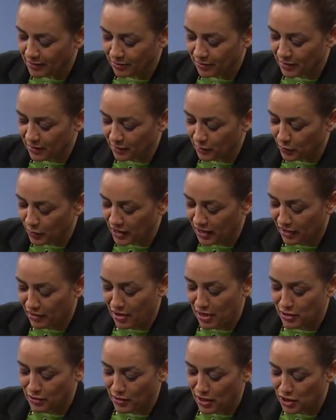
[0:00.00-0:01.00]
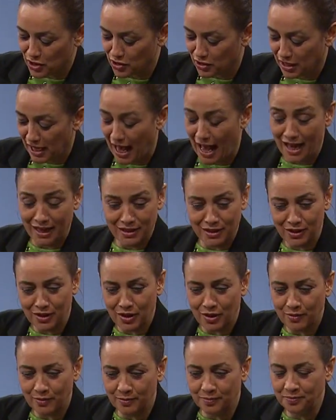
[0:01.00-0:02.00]
with a graduation hat. You
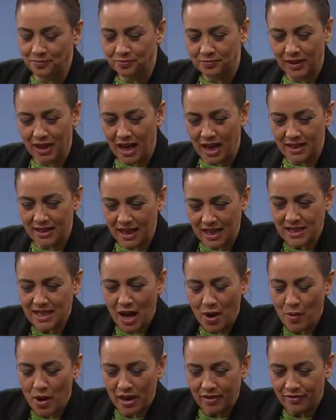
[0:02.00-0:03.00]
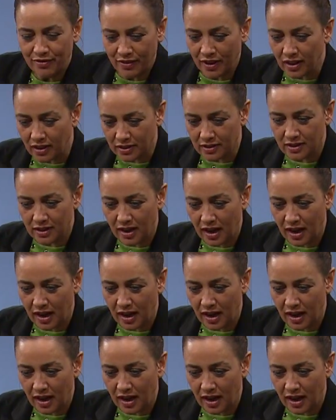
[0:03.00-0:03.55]
know, that's how I felt.